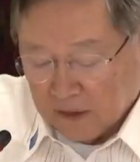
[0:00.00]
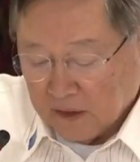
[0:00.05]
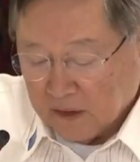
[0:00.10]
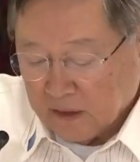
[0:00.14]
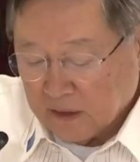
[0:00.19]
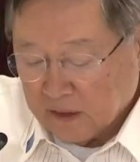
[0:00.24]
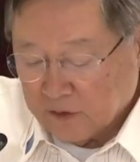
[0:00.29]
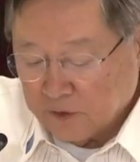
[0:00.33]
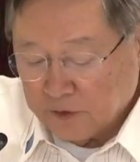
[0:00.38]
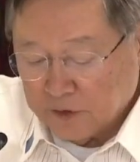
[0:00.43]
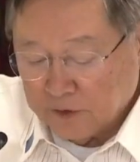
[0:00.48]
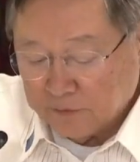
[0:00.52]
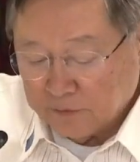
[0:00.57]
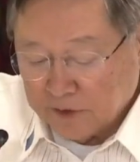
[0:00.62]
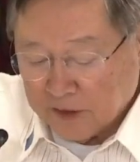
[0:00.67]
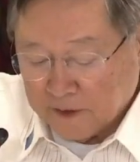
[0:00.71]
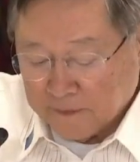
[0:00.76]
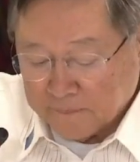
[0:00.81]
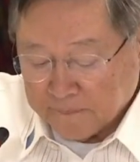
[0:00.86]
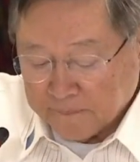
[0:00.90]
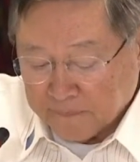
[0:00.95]
good
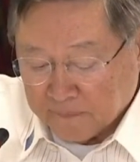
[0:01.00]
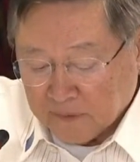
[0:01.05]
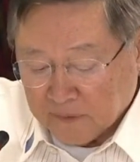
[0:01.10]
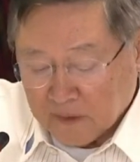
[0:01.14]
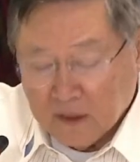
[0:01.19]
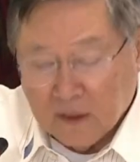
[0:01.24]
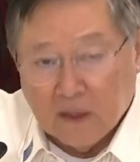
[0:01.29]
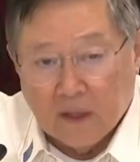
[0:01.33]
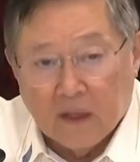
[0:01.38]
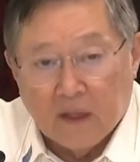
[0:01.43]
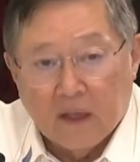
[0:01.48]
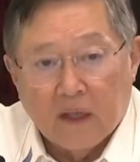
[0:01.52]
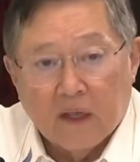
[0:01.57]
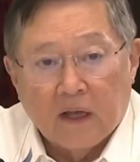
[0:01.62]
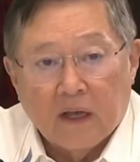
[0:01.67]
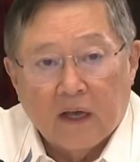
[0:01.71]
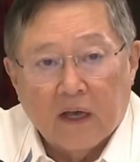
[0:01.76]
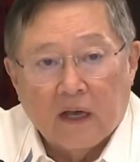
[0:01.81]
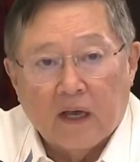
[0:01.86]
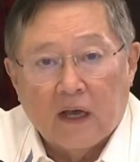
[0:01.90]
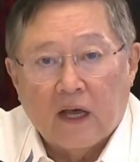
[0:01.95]
evening.
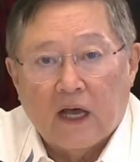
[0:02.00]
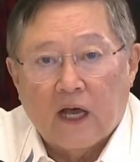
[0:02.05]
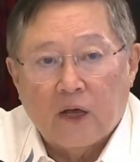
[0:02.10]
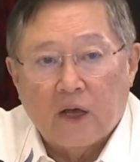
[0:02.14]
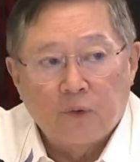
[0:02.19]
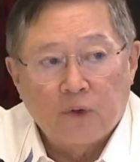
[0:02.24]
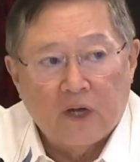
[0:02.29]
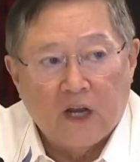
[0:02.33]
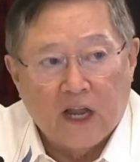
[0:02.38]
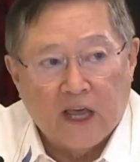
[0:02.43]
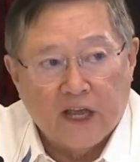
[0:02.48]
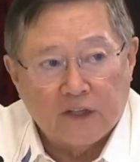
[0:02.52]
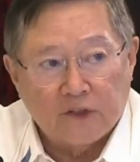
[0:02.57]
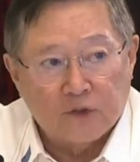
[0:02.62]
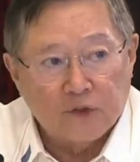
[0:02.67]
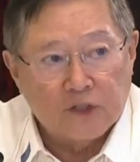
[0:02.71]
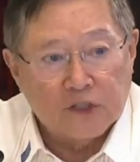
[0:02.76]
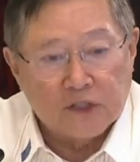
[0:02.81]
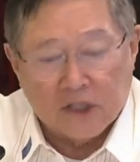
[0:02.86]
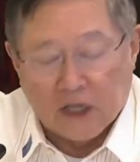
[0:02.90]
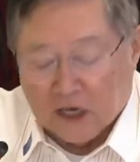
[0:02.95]
I would like
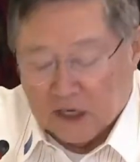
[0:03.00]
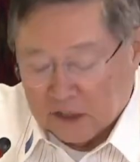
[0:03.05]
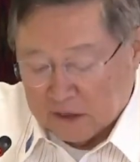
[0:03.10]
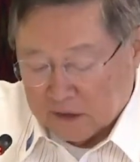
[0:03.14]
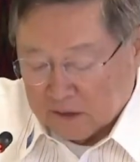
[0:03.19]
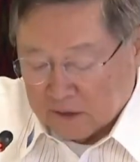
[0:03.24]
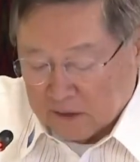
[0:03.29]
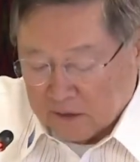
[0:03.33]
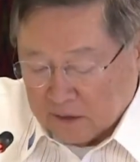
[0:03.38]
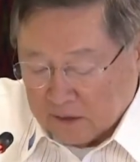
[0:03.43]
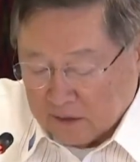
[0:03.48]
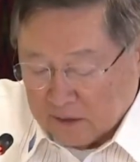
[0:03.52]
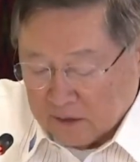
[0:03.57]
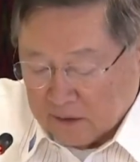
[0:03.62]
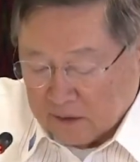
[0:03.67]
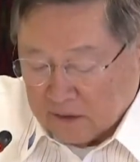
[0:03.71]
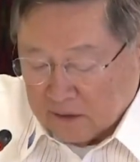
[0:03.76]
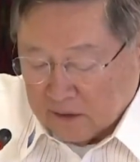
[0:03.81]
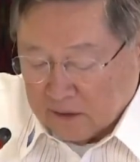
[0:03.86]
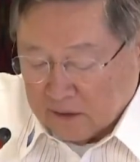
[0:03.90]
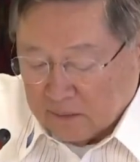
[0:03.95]
to start
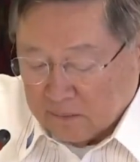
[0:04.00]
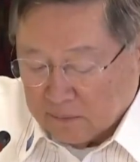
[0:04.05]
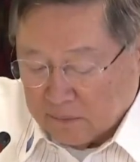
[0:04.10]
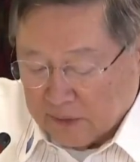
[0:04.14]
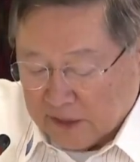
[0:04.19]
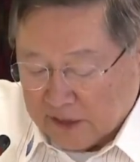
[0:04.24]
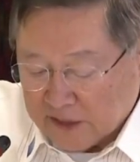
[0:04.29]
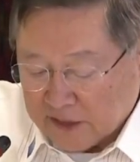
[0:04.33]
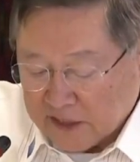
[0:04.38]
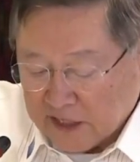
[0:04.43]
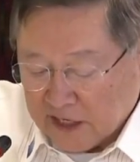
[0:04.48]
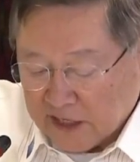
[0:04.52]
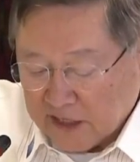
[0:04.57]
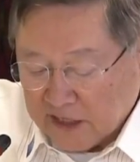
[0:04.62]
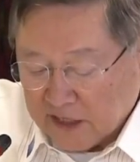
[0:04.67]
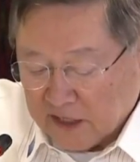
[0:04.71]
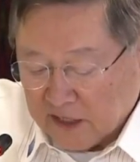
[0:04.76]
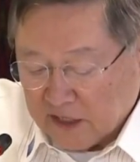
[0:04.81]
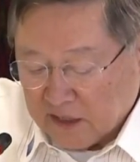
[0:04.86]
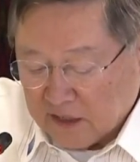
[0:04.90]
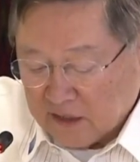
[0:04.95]
by
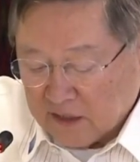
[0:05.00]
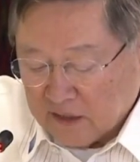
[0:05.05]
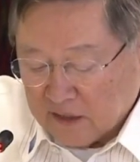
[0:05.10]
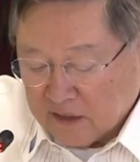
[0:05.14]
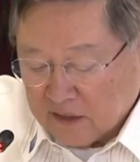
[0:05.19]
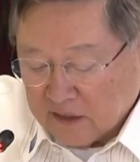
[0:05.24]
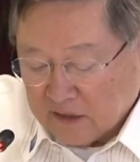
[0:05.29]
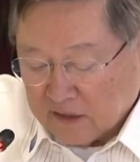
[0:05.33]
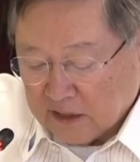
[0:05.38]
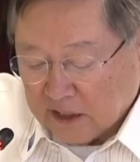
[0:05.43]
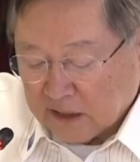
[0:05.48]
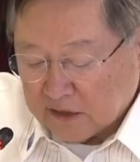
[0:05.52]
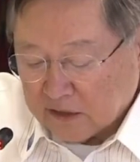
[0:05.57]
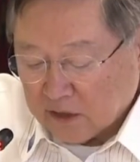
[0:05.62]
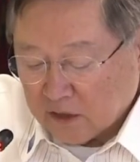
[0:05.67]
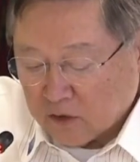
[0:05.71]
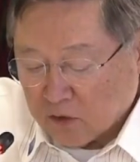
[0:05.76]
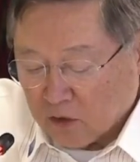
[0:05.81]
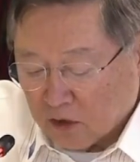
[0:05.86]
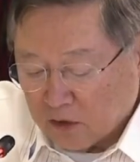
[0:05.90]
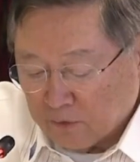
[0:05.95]
saying that
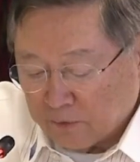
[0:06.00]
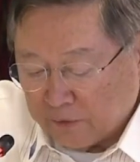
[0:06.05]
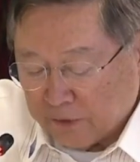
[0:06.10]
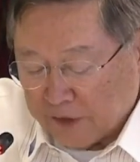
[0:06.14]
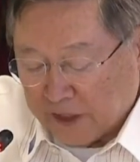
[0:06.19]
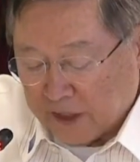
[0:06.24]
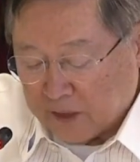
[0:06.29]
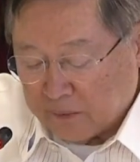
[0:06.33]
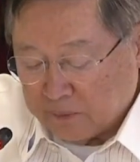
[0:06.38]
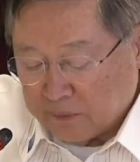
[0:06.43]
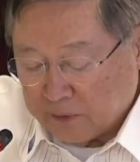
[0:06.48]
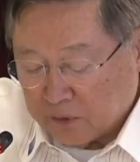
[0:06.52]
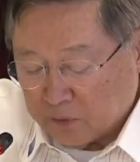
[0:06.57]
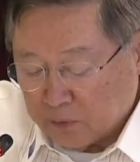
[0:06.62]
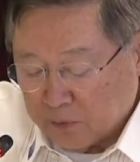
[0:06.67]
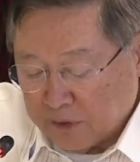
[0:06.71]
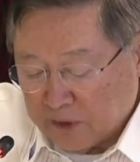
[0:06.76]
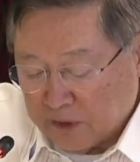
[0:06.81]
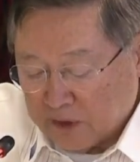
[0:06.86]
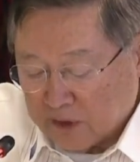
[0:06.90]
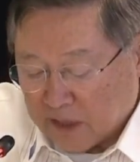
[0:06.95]
the conflict
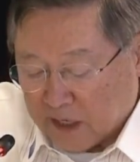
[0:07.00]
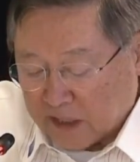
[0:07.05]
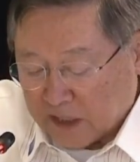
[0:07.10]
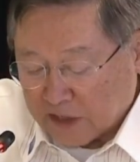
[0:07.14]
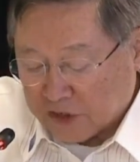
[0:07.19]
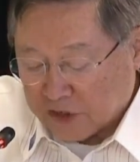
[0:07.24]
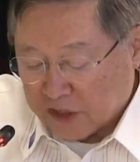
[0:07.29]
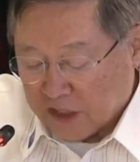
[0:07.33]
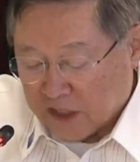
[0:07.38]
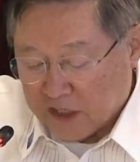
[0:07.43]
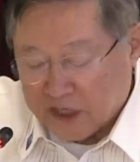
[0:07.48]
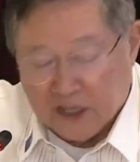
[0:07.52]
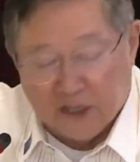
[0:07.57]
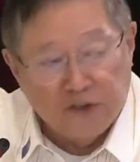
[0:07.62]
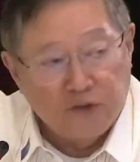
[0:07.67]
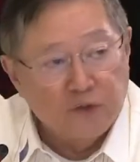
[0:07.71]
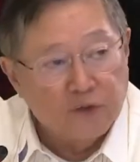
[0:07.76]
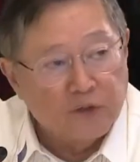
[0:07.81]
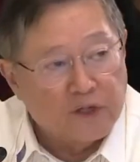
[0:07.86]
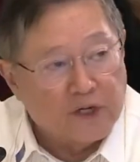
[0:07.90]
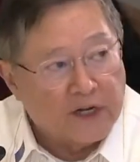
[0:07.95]
between Russia
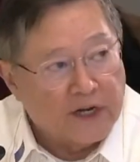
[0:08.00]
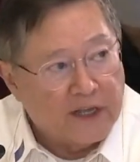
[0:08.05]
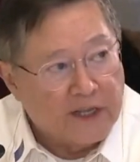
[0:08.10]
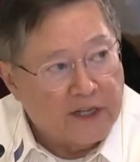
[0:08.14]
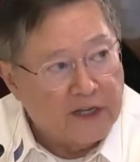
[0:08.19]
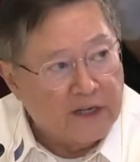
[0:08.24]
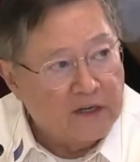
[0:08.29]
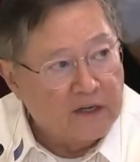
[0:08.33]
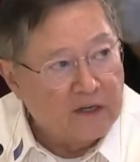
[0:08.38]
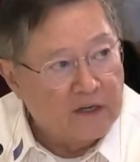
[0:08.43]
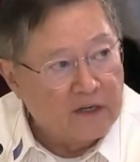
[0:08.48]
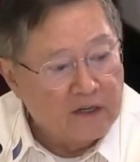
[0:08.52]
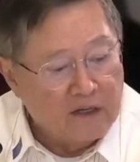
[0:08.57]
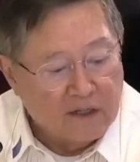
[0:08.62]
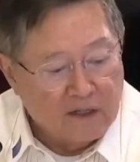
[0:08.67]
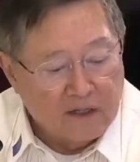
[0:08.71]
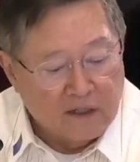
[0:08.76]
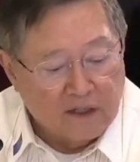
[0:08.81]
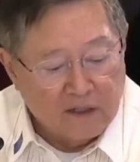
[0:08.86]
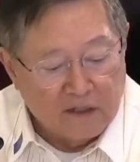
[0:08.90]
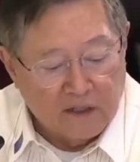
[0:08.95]
and Ukraine
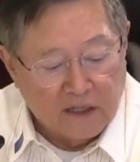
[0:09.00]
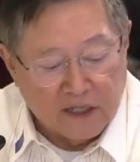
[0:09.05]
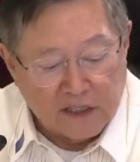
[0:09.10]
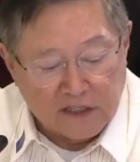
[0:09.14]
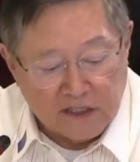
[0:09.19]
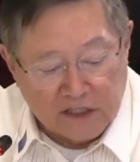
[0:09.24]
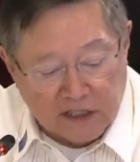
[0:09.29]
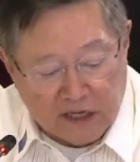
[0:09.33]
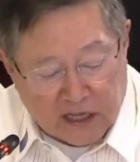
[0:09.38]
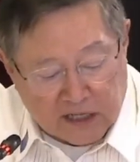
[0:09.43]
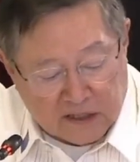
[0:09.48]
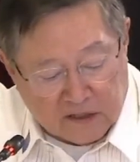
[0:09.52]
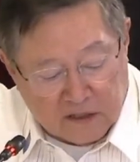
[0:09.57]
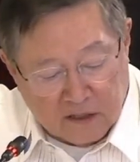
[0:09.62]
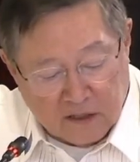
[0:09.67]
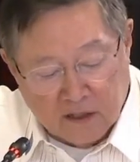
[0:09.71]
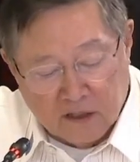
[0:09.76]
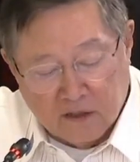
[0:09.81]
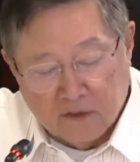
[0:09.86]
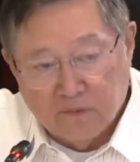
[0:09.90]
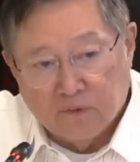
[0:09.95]
does not
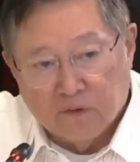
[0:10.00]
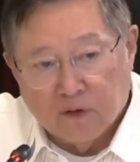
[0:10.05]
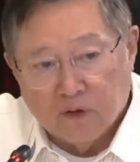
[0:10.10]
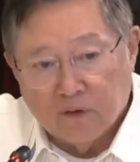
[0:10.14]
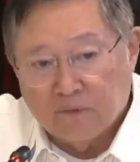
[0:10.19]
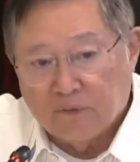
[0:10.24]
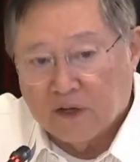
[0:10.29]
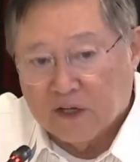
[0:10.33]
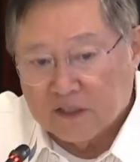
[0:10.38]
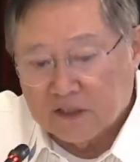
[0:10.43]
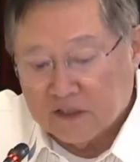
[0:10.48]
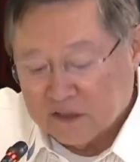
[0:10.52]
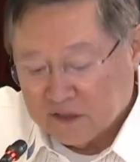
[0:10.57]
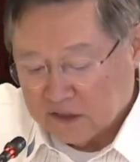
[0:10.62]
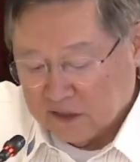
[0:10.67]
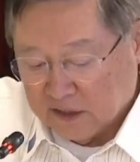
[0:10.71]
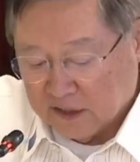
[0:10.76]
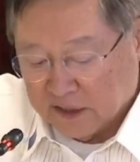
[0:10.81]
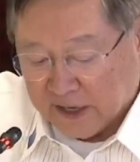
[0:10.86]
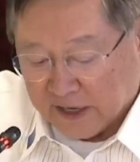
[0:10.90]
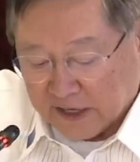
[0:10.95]
involve us
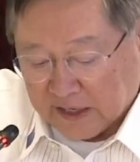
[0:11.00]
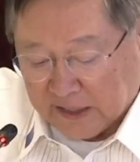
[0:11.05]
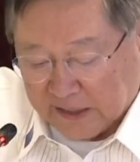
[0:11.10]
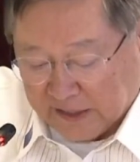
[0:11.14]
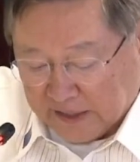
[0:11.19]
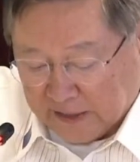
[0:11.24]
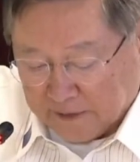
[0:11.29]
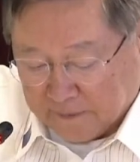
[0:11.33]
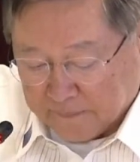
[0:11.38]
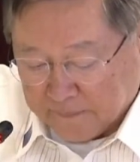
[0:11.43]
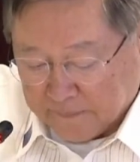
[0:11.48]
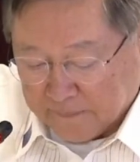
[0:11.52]
directly.